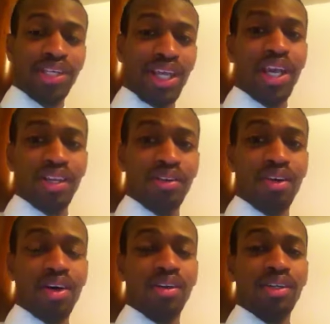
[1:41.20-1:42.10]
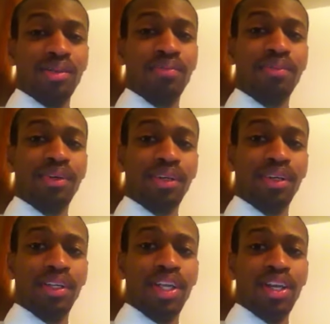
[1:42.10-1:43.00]
Daniel called up
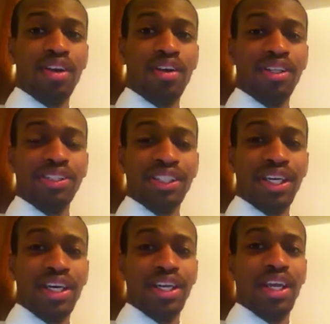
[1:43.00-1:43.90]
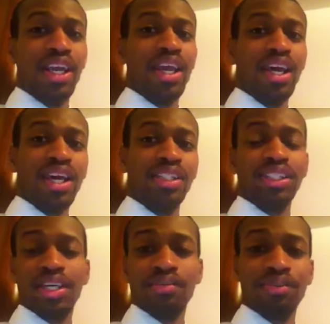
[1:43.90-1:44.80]
uh, Leonhard and said, hey, I got a
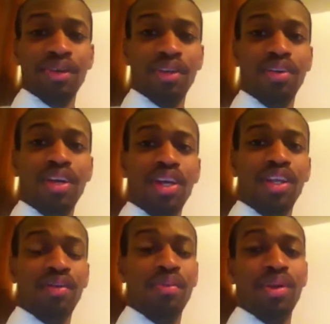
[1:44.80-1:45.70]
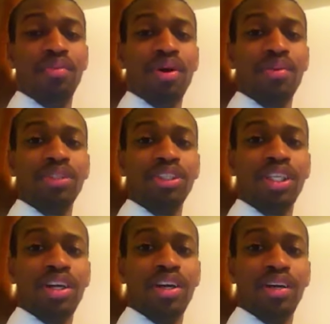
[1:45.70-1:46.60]
job for you. You be department
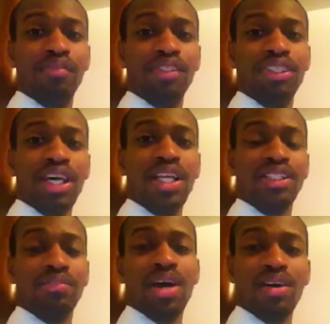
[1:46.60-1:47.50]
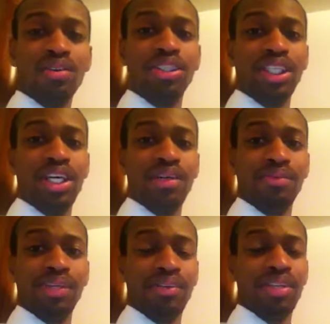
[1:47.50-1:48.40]
chair in physiology, my old job.
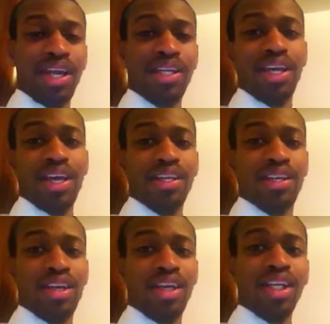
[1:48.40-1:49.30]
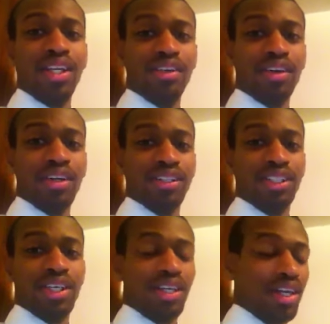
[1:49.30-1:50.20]
How you like that? Leonhard
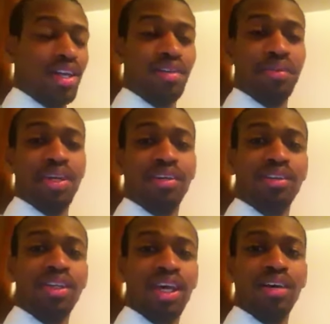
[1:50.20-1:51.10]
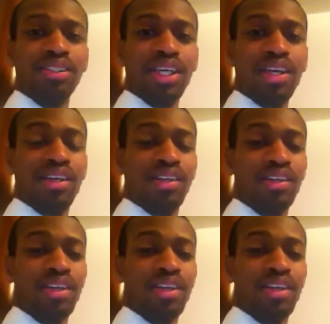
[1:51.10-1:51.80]
said, hey, man, I'll take it.